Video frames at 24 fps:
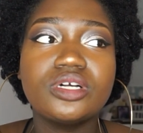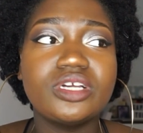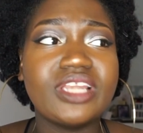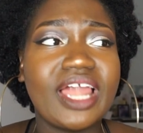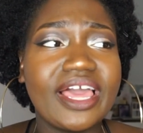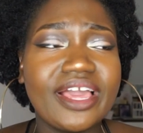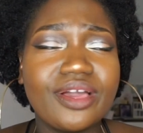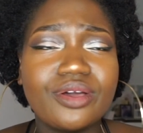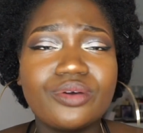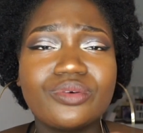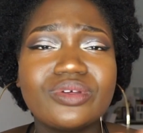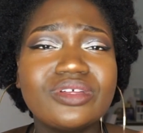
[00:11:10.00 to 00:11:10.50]

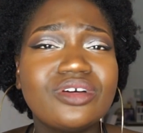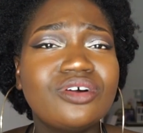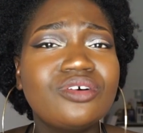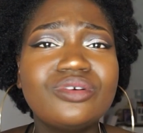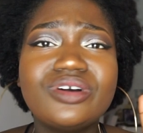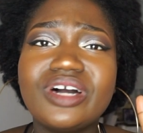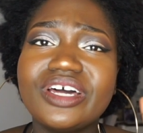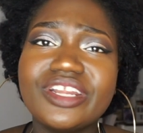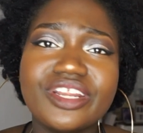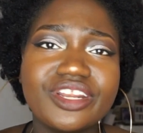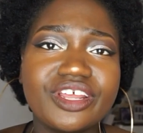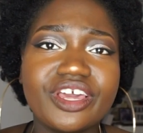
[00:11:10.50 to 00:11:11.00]
like,
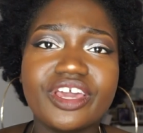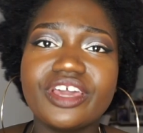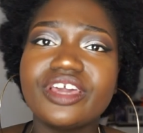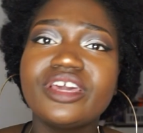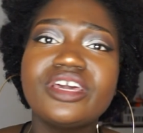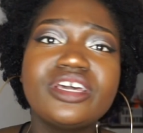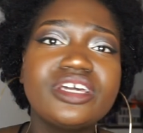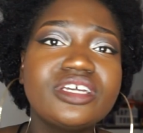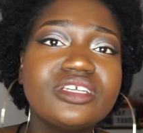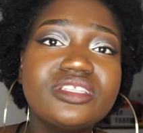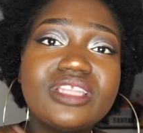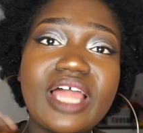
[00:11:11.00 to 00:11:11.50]
oh, I don't know,
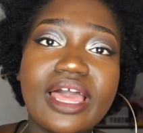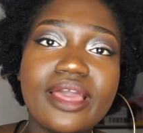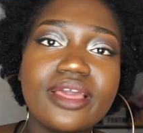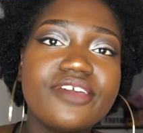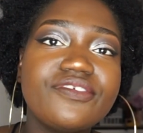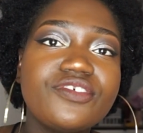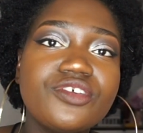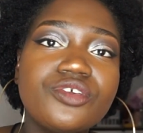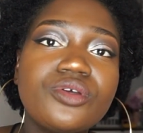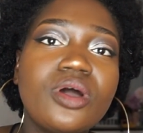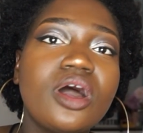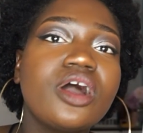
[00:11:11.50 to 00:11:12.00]
like,
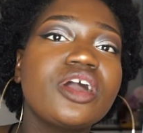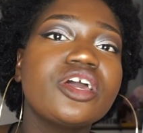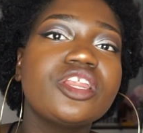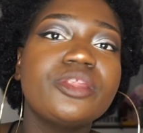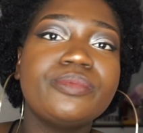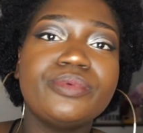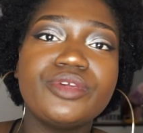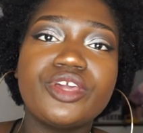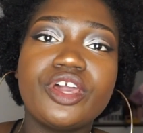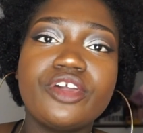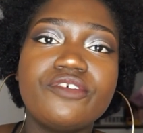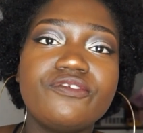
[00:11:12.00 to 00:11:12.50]
if you are going to
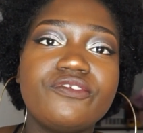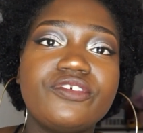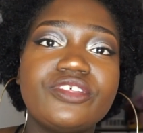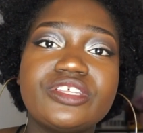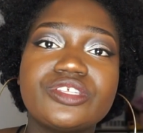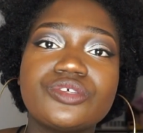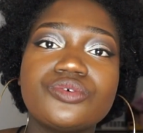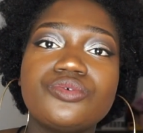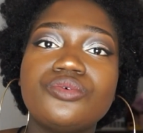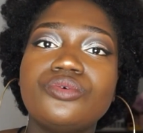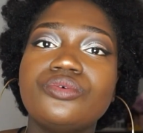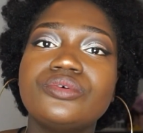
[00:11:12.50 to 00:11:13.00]
be going for
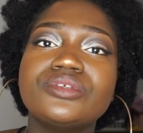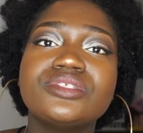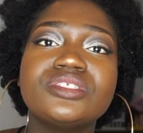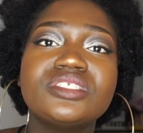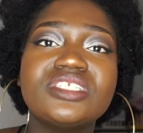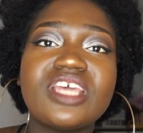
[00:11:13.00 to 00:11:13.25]
this course,